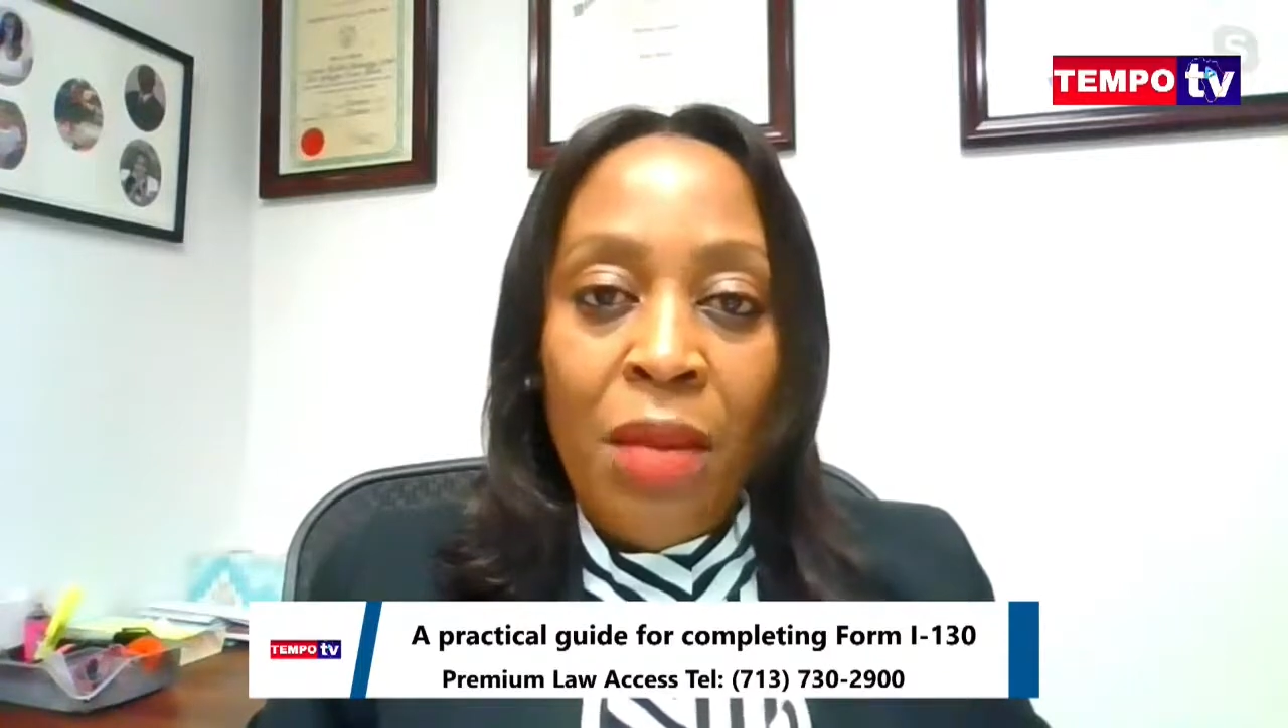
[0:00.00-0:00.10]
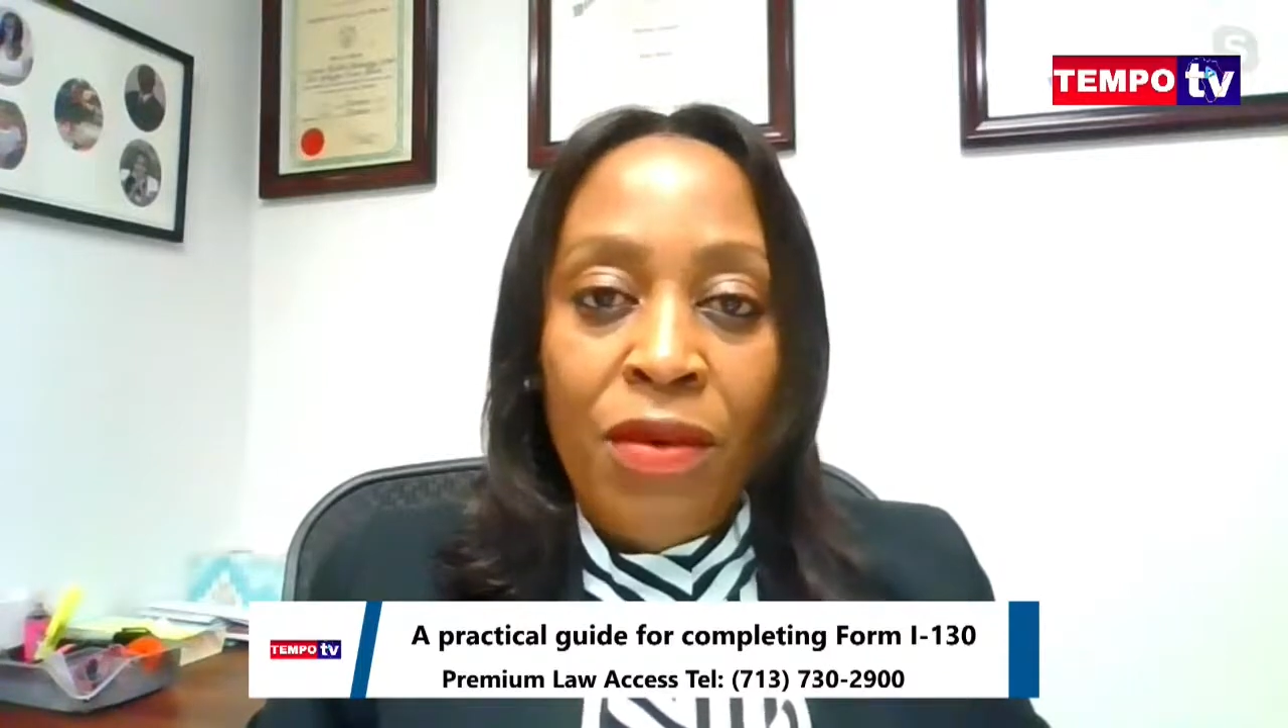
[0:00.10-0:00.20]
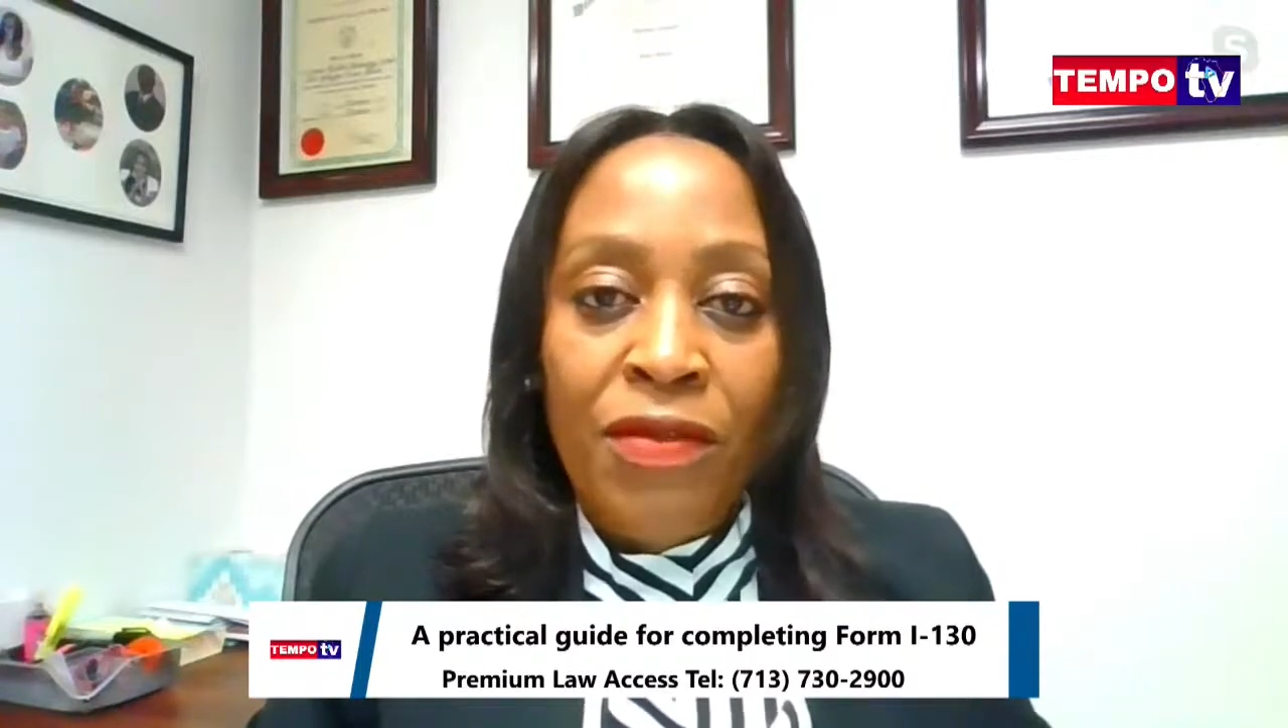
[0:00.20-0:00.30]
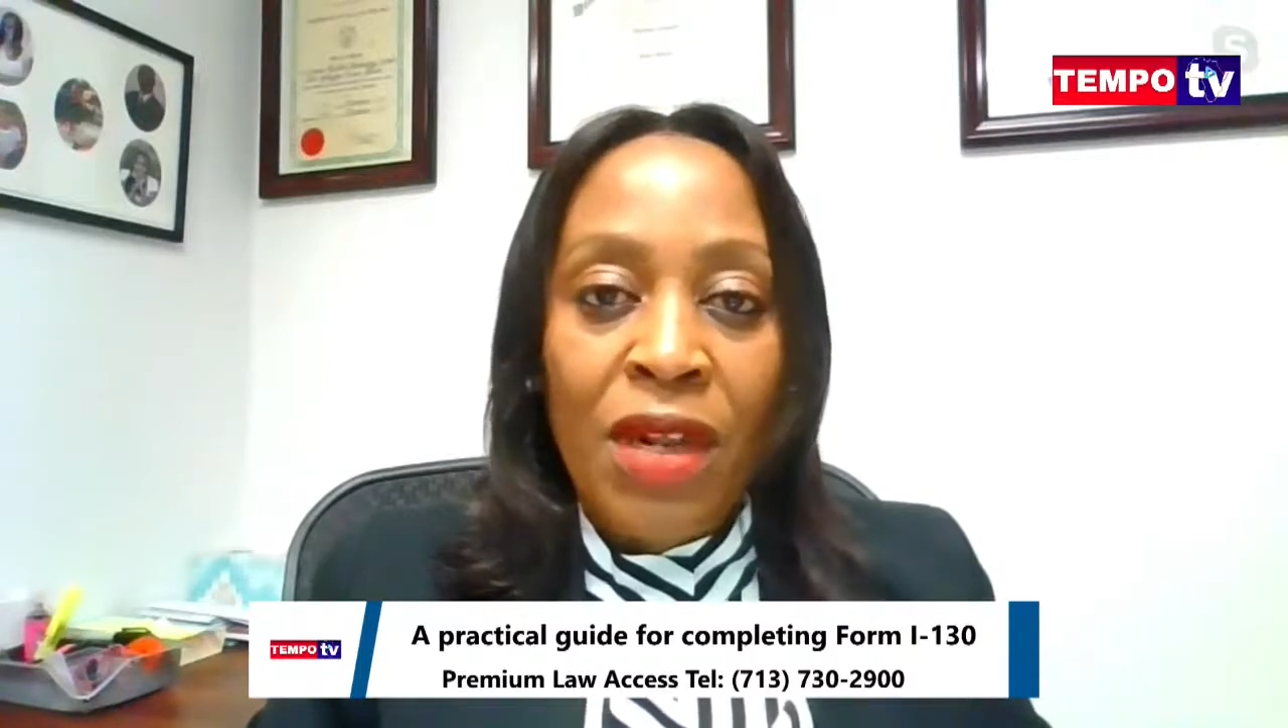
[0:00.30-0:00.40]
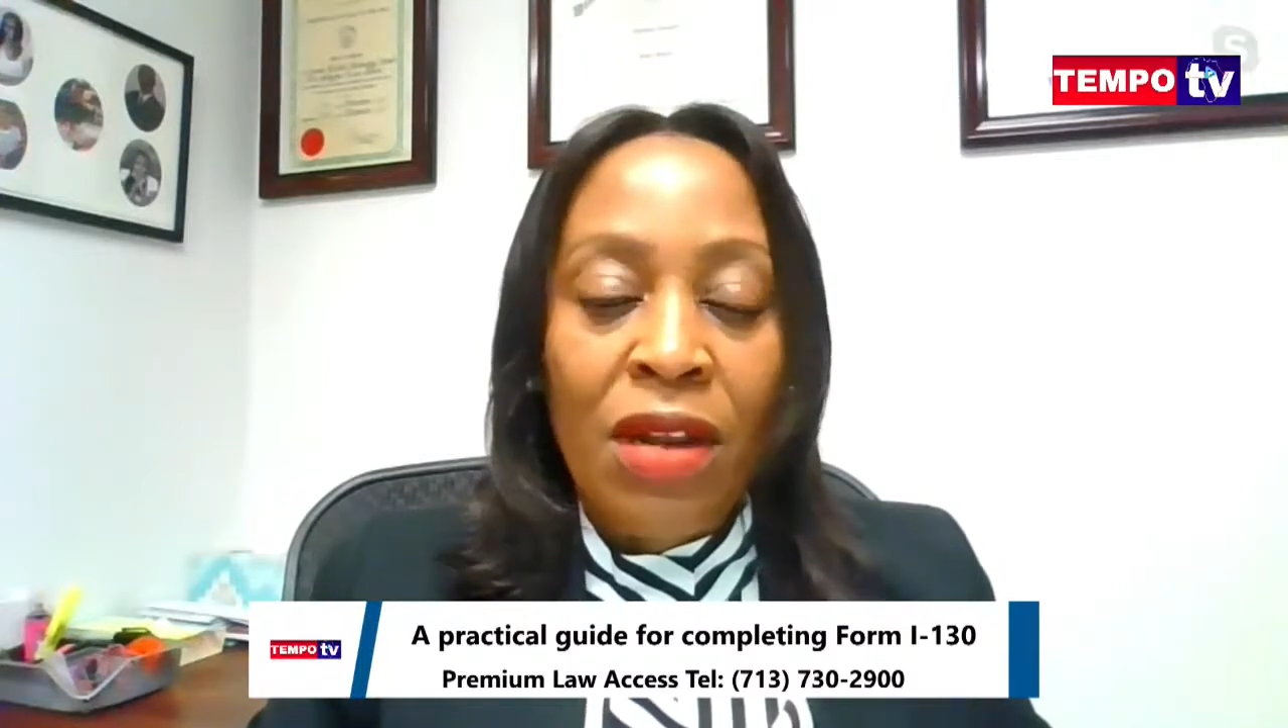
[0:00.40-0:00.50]

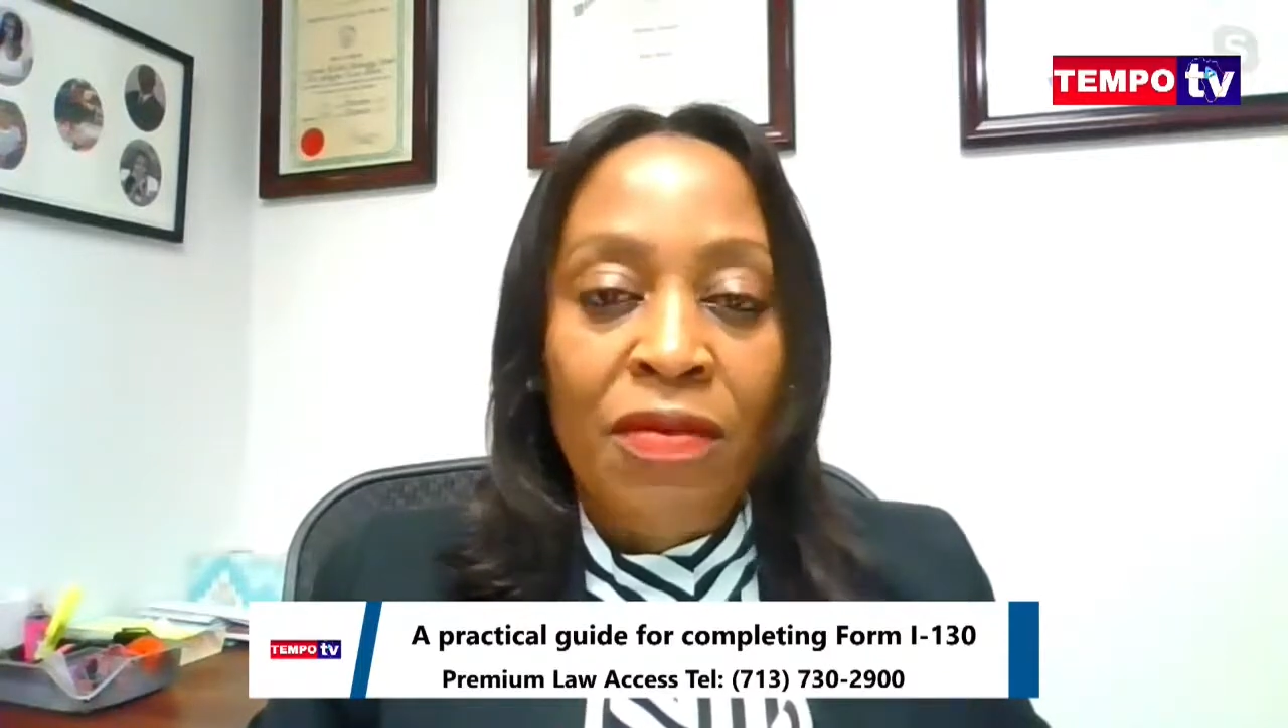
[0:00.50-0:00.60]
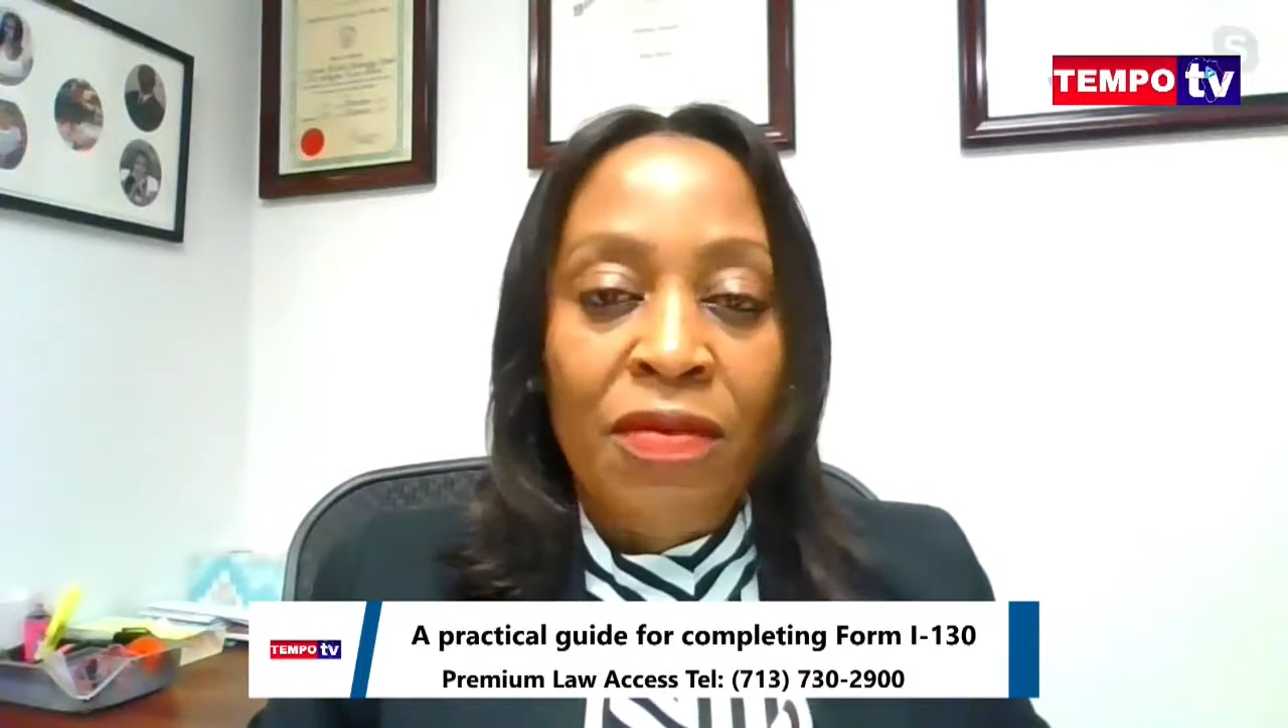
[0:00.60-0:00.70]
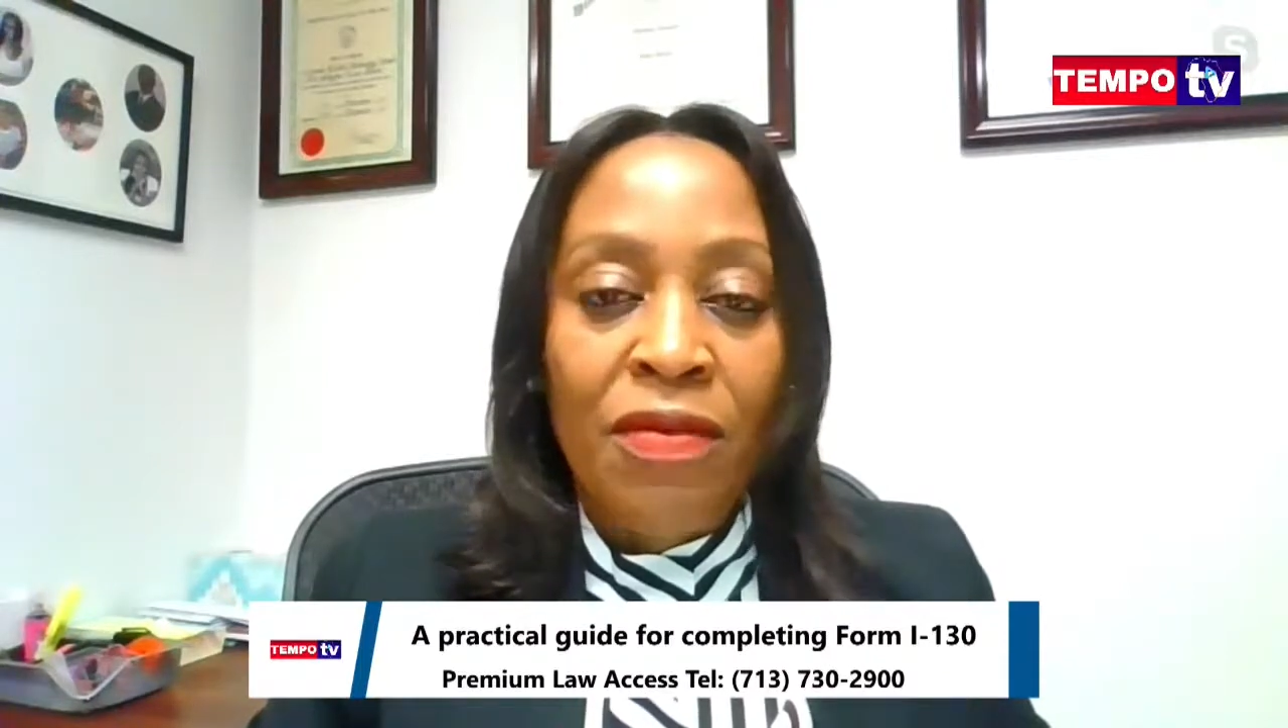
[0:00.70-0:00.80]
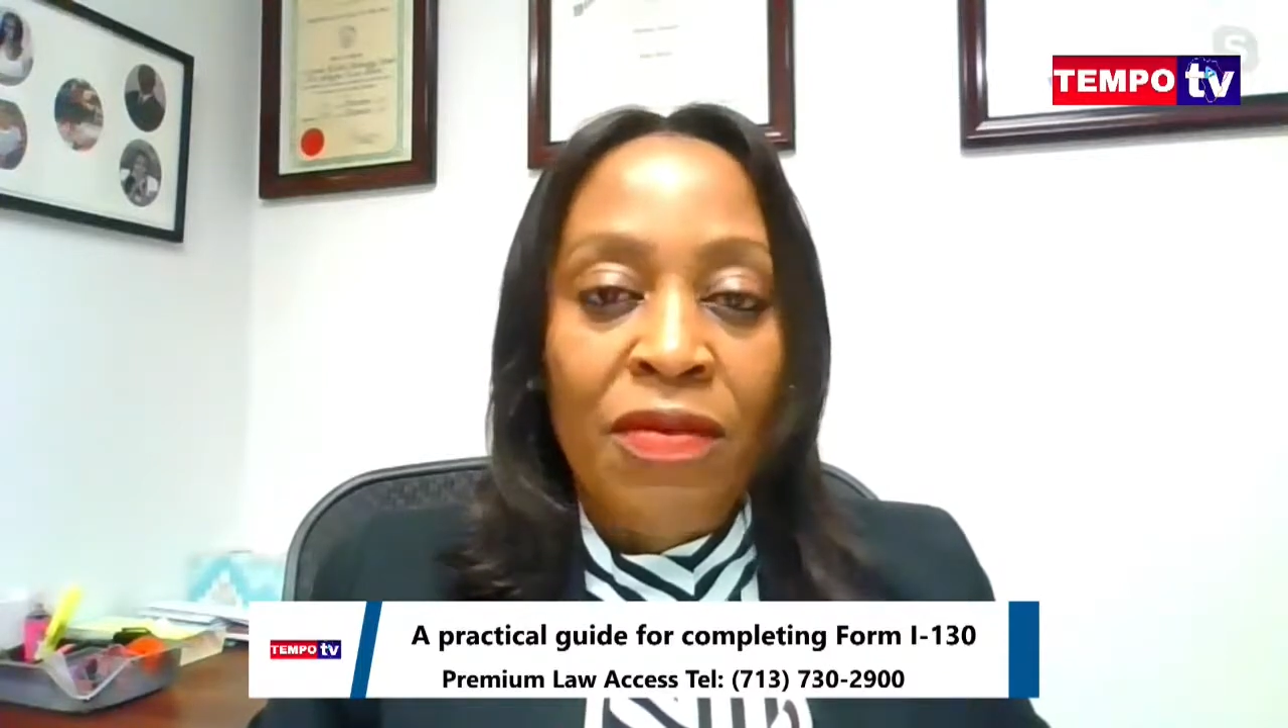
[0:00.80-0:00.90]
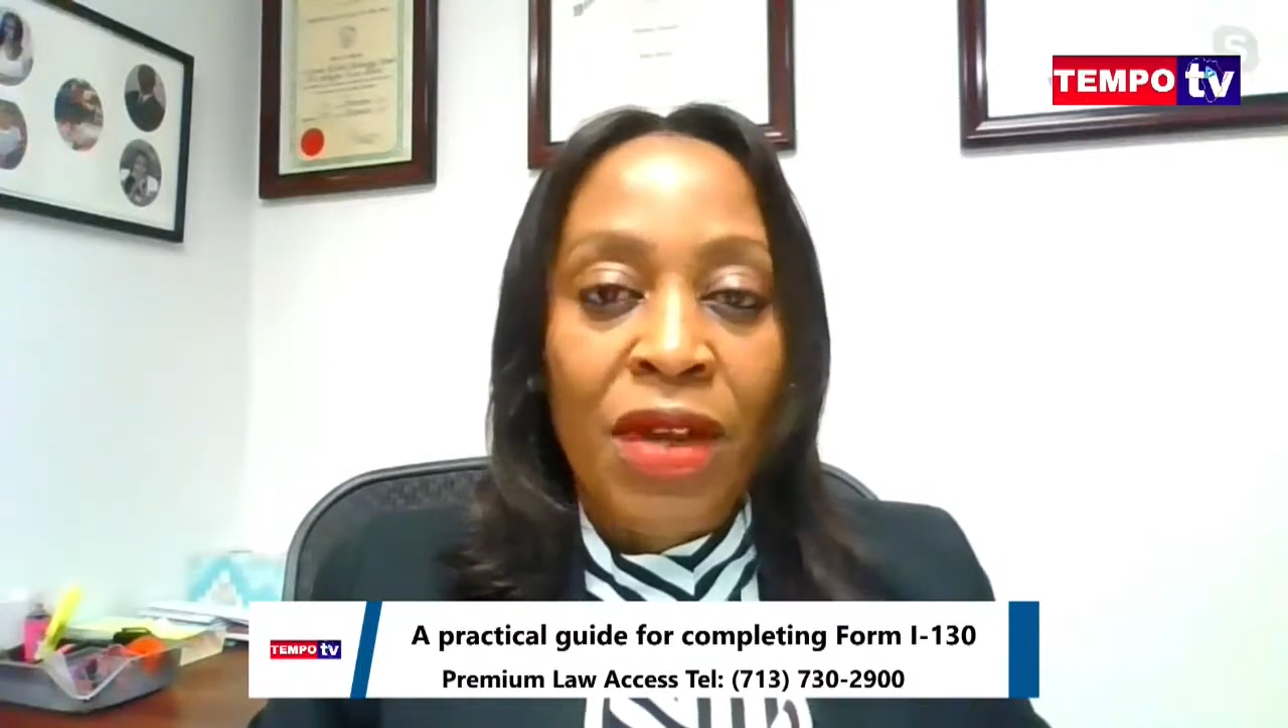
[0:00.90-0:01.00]

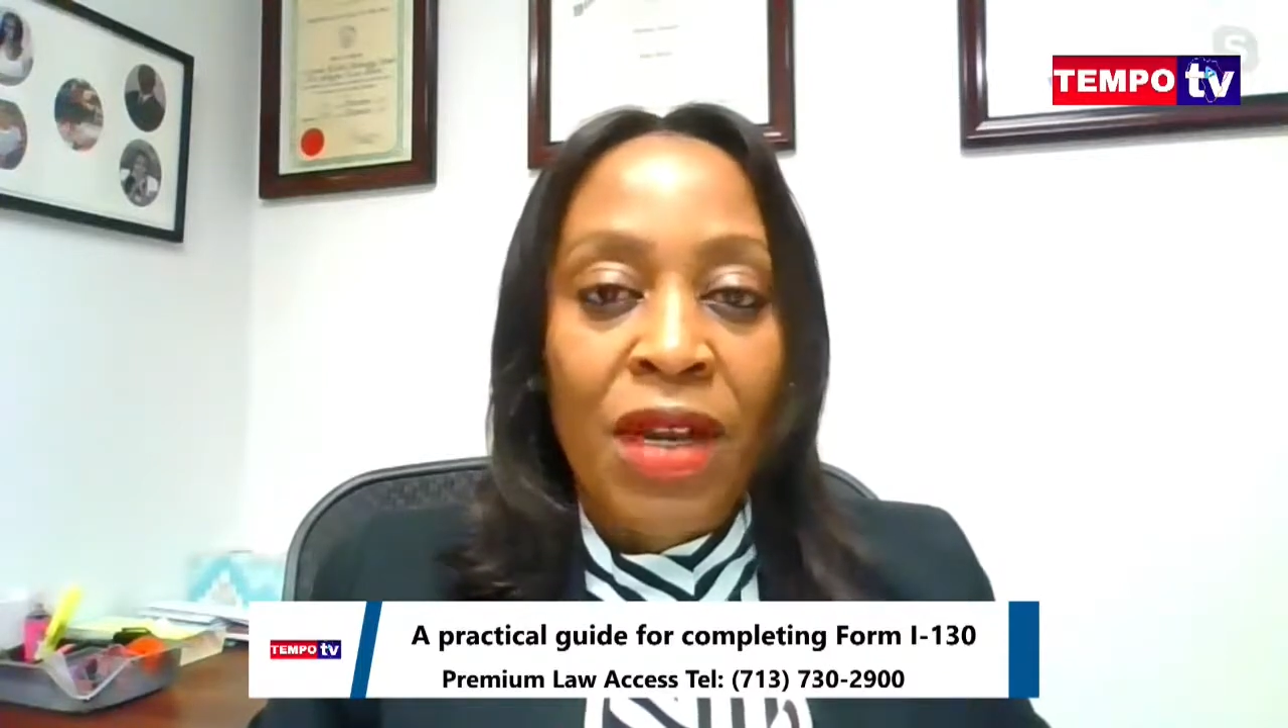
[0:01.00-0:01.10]
approval of an